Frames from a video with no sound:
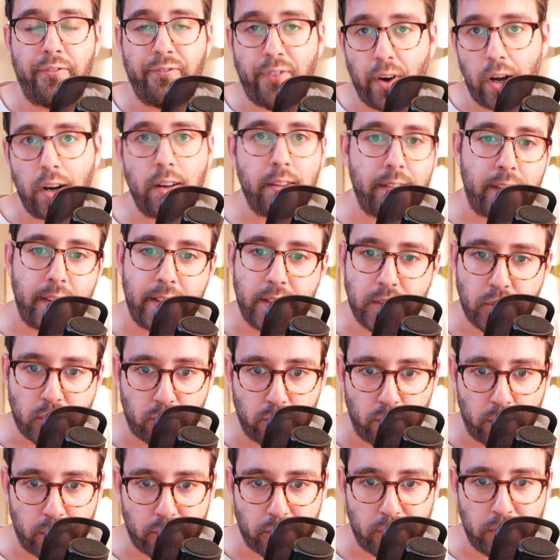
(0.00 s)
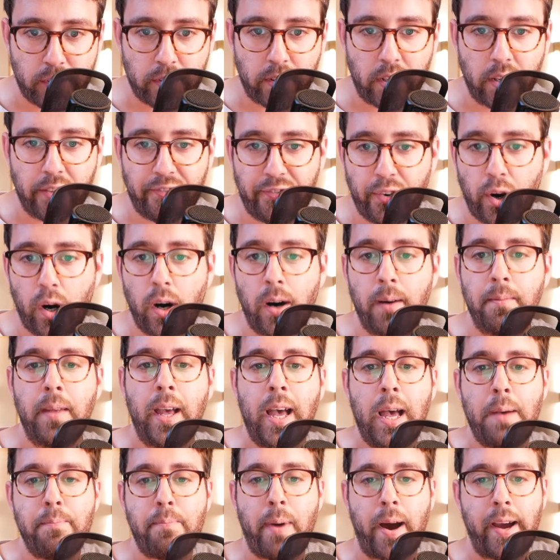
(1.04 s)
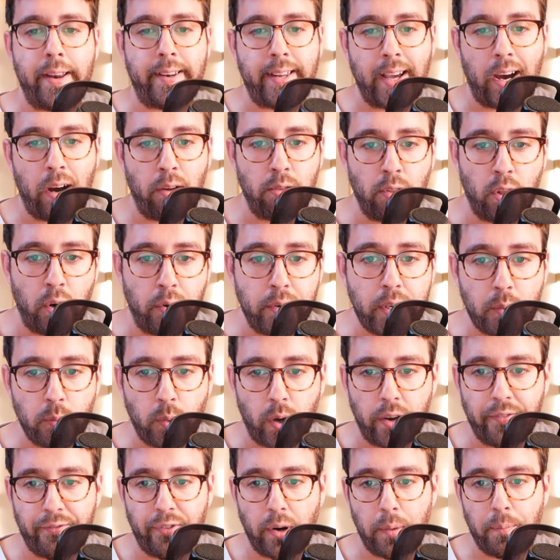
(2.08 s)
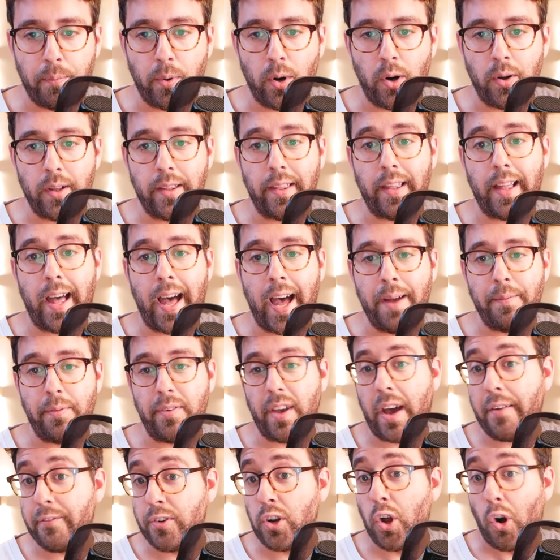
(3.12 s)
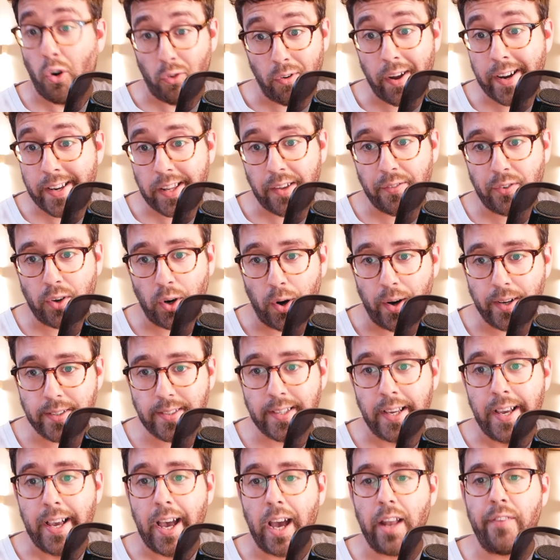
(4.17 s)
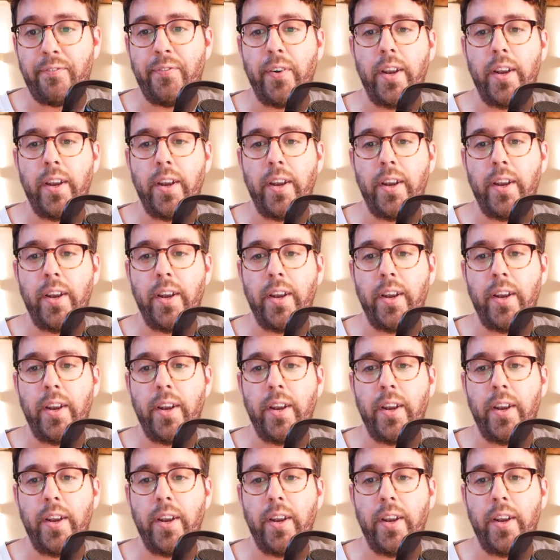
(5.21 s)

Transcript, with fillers: follow the instructions on the form by downloading One uh, if you haven't already, of course, and